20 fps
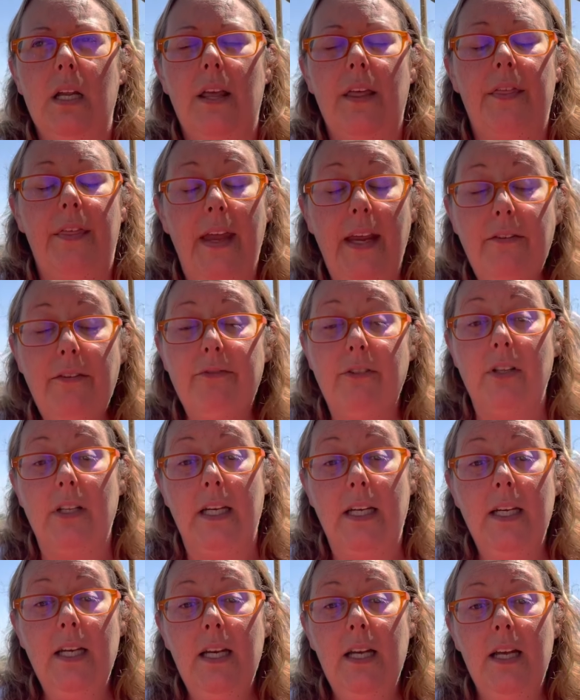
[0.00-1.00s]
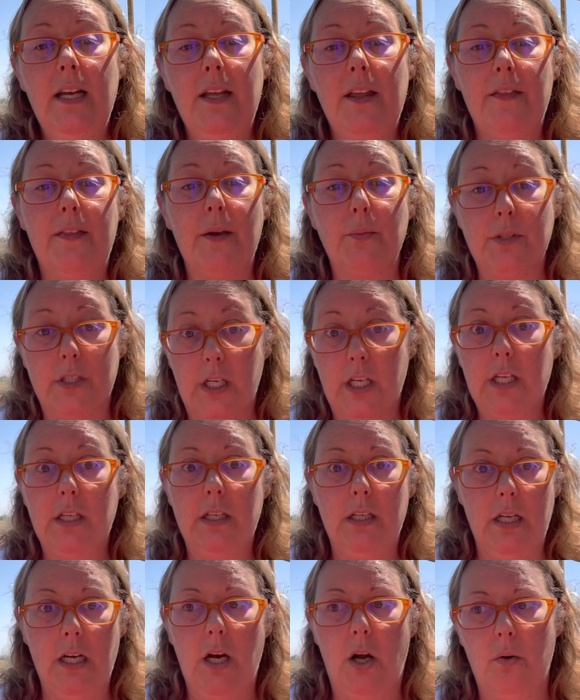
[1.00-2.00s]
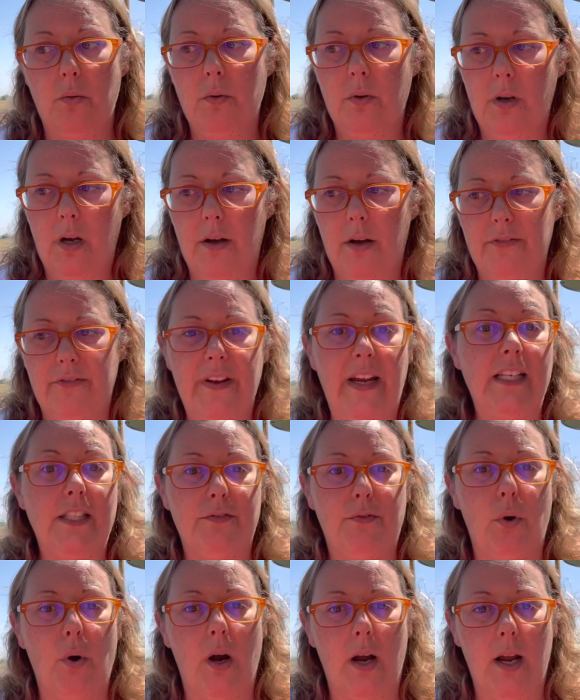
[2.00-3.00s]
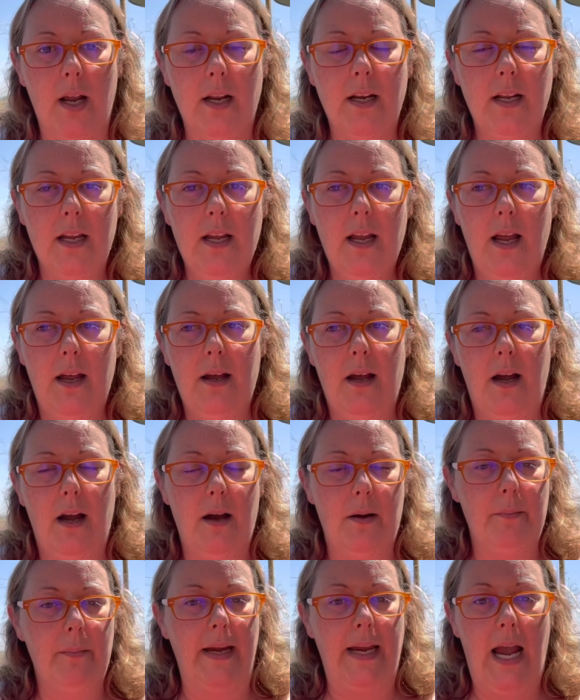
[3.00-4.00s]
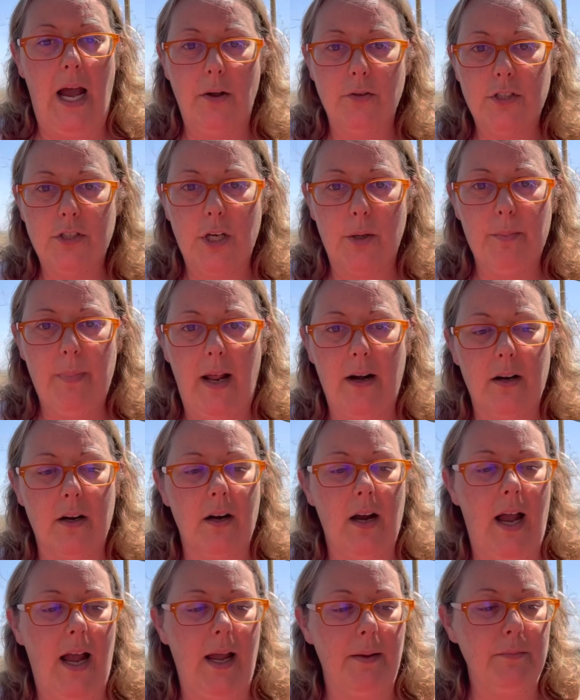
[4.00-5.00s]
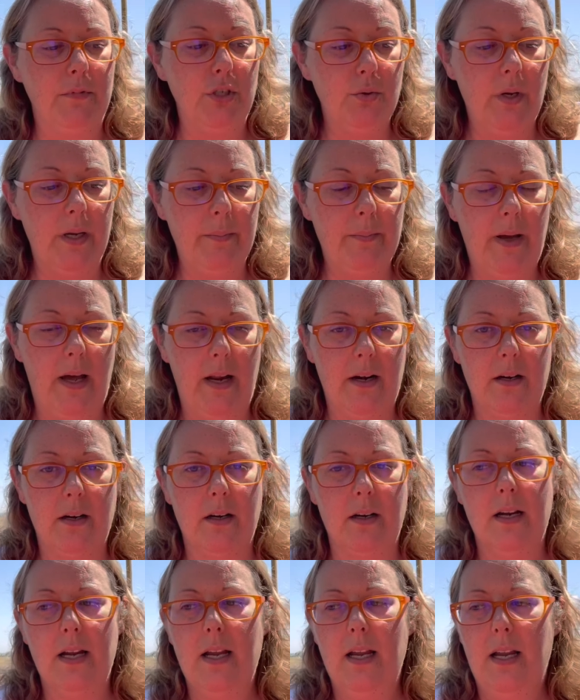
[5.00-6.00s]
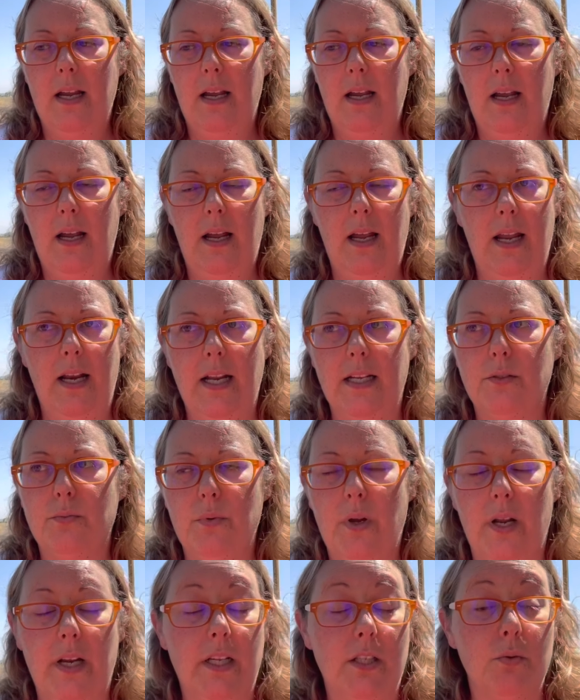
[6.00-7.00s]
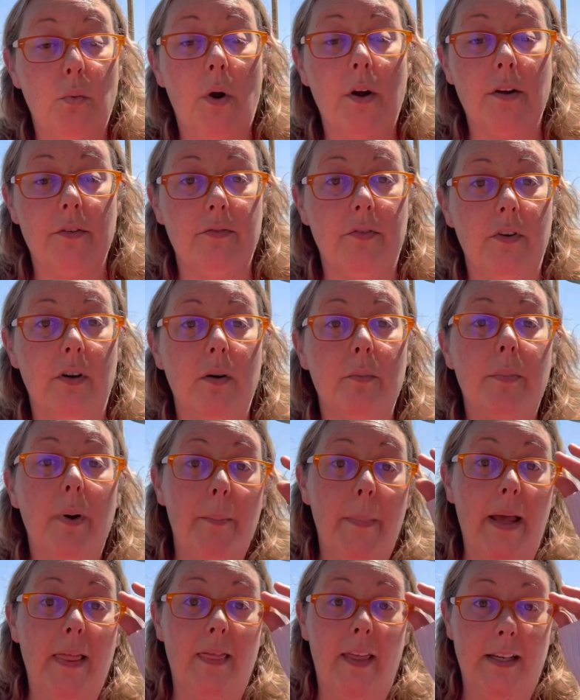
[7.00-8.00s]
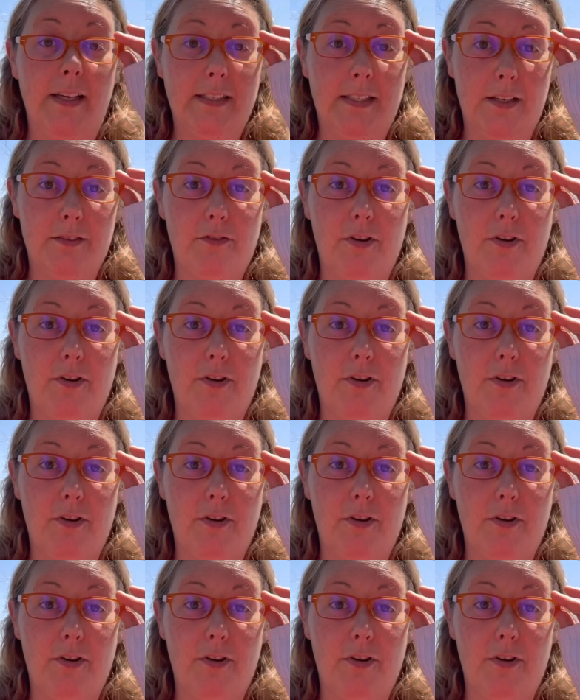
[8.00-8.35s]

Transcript: thankfully there was, a, you know, a fix for it. Um, my counts are better. I'm doing better and it's, and it's wonderful. But my lesson